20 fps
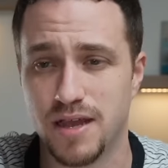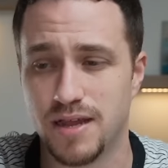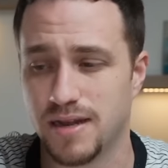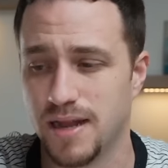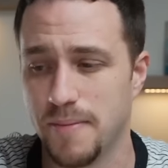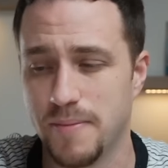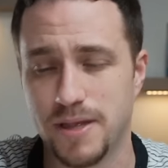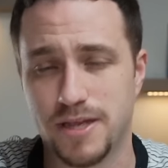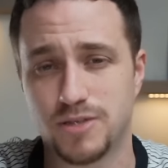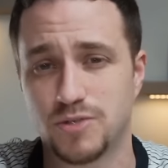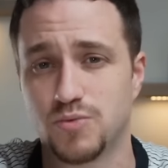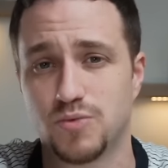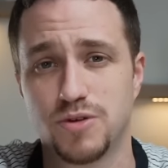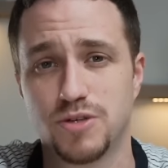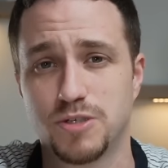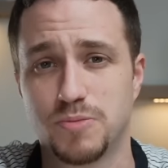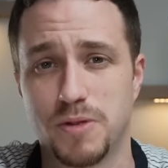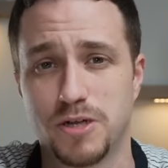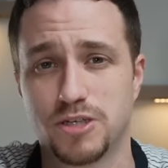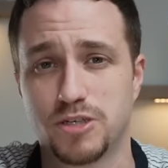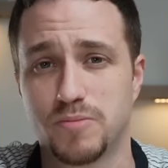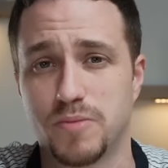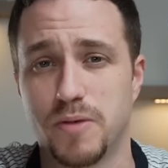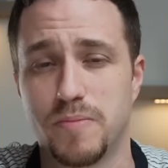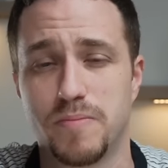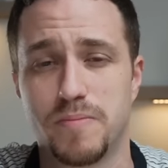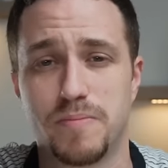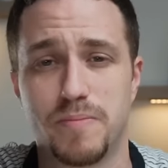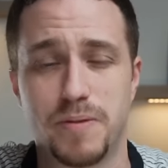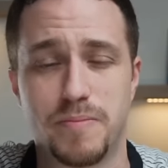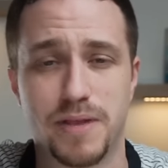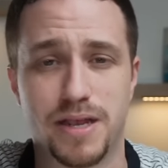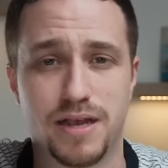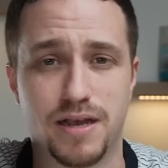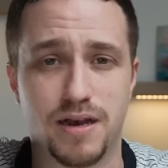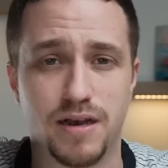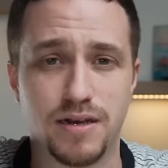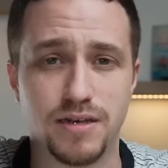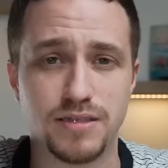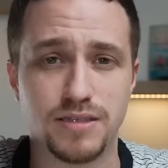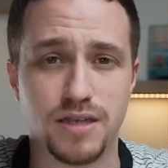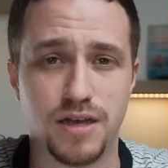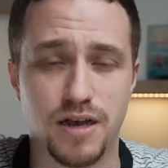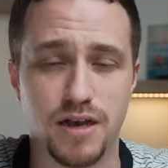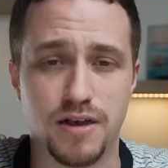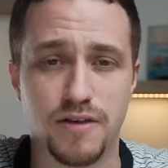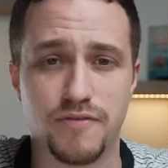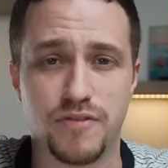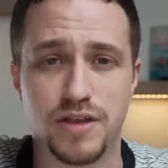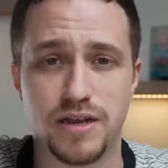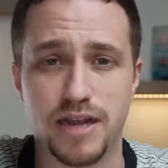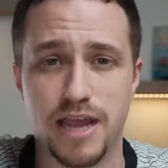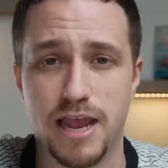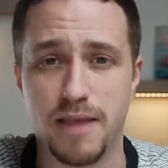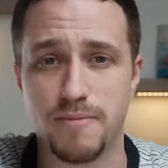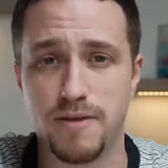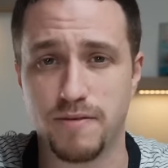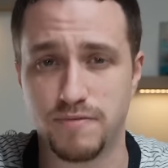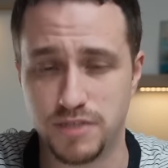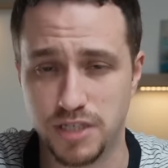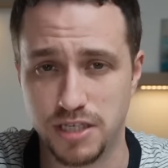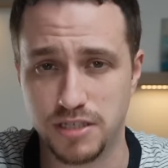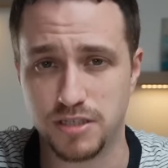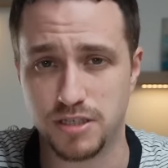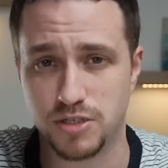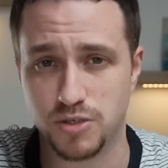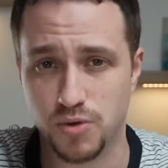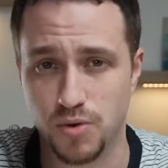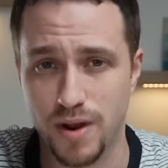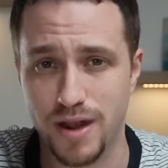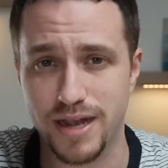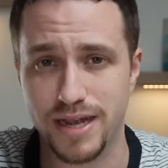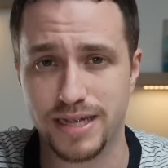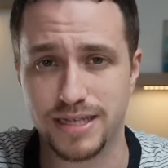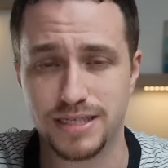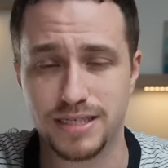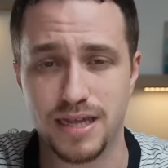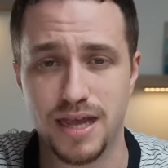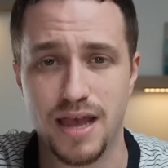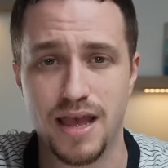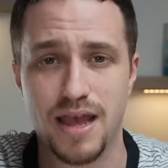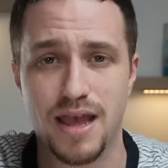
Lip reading: not because we're special, but because of the name of Jesus Christ.